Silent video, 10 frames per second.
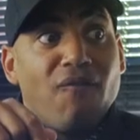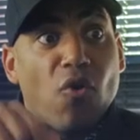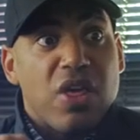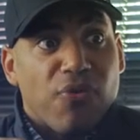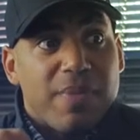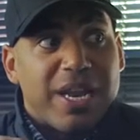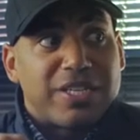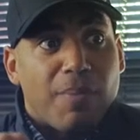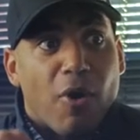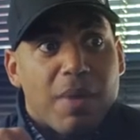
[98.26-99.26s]
43 minutes
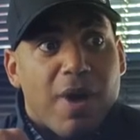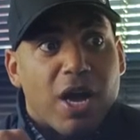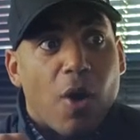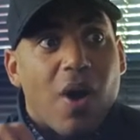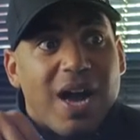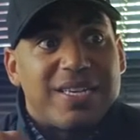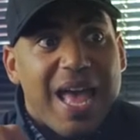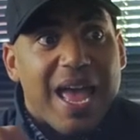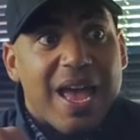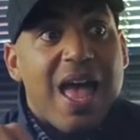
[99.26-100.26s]
on Pokemon Go a
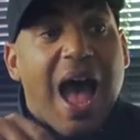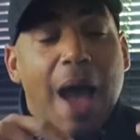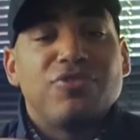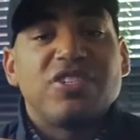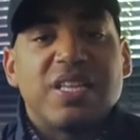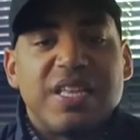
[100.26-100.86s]
day. I was just in